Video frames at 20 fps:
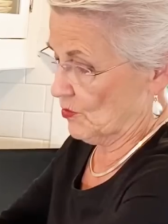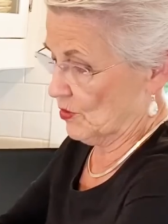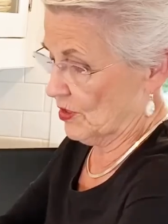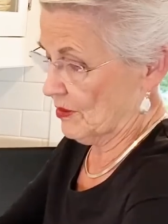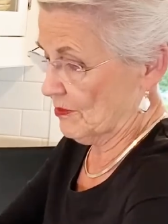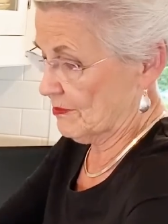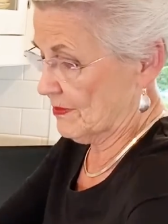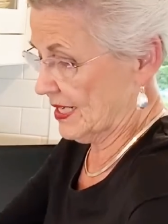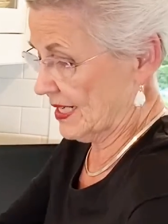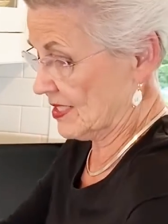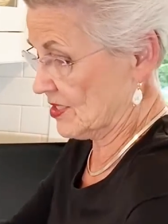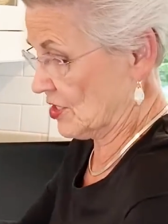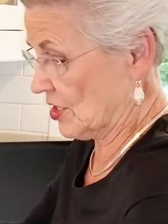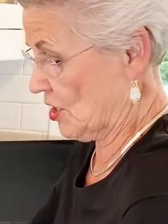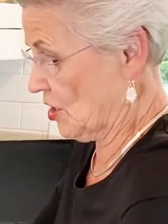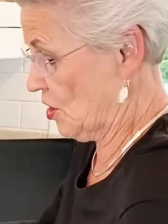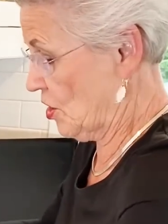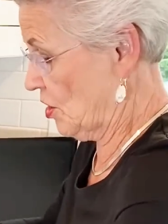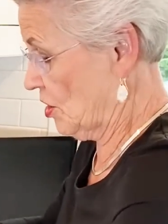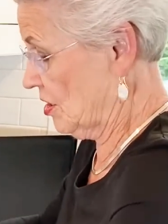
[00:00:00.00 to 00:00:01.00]
we'll mix
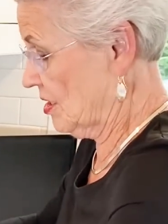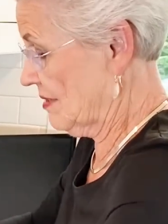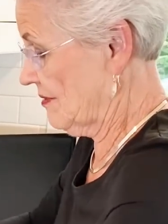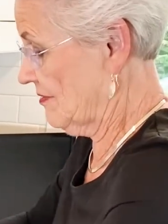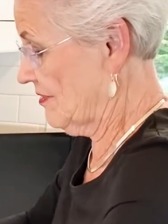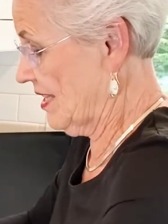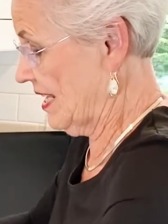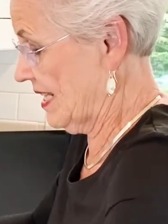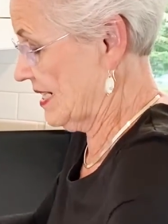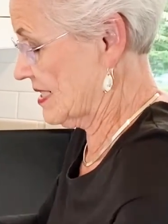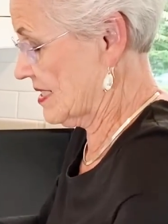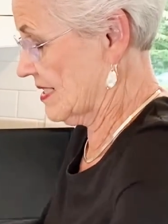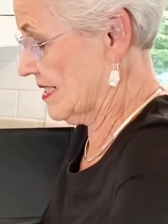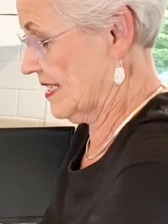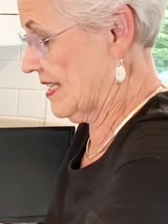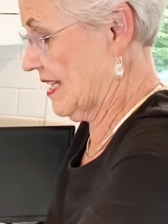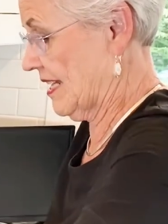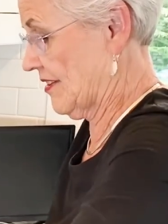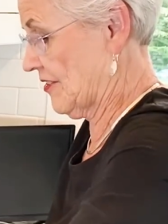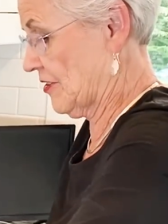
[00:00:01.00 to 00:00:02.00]
all of that
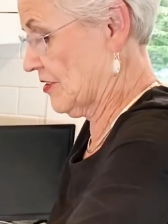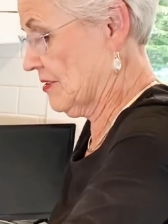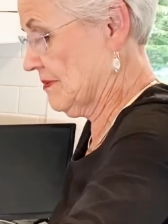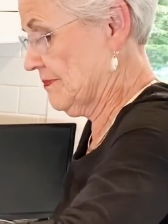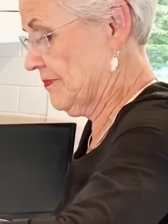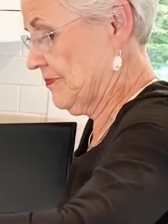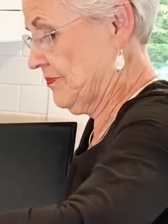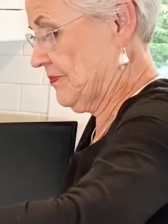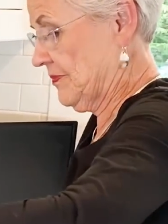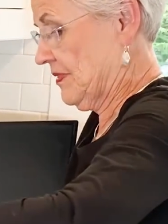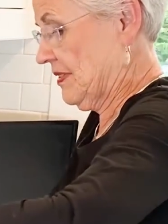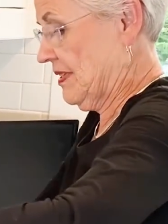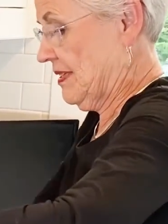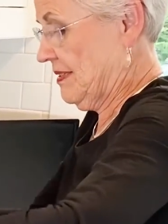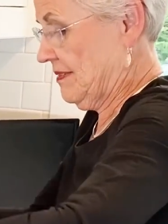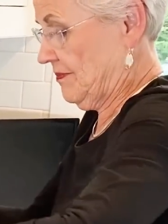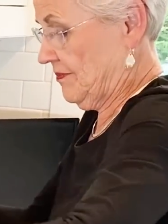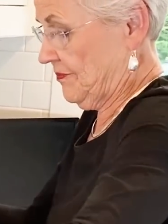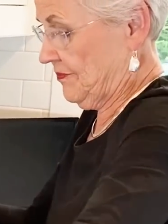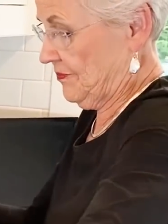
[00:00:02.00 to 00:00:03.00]
together.
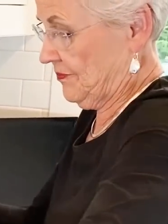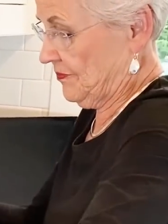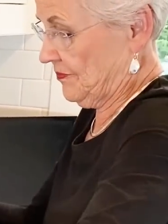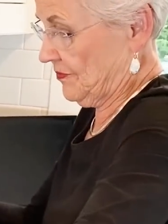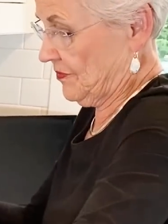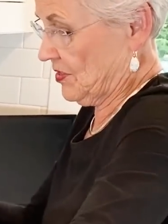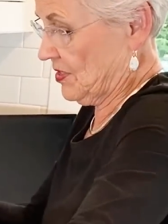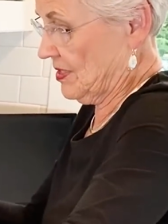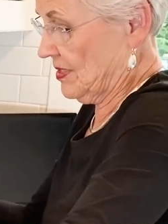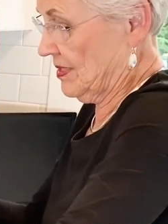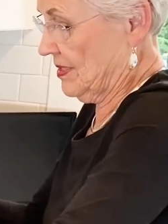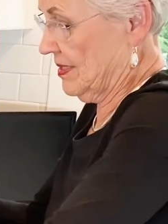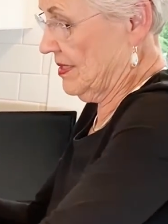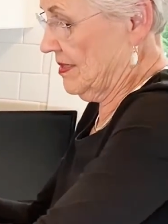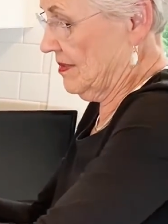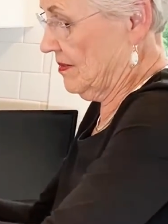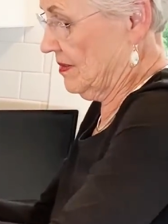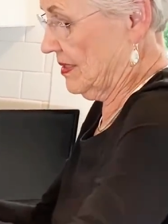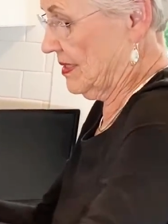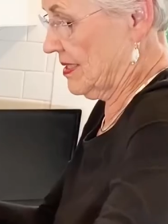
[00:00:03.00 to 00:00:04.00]

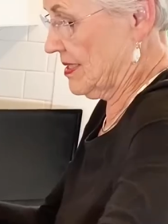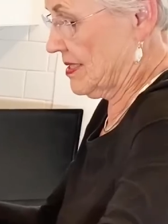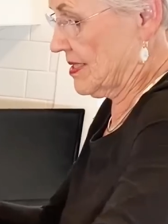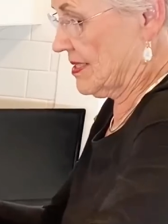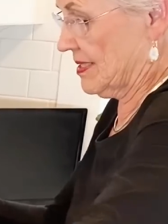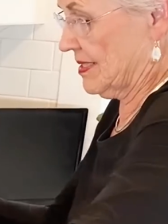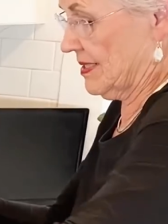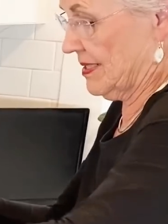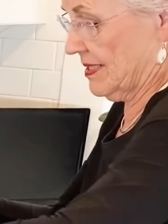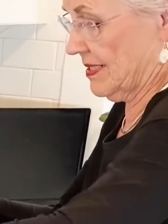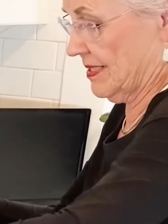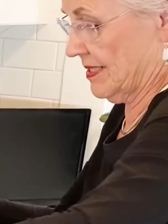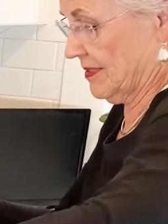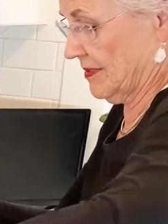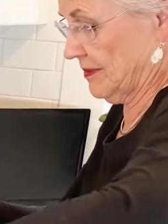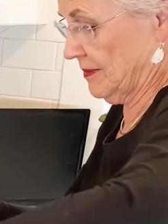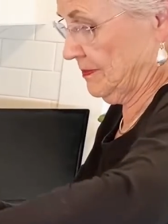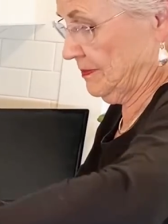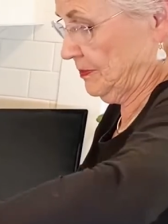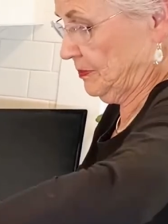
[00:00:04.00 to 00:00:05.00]
See, let's see here.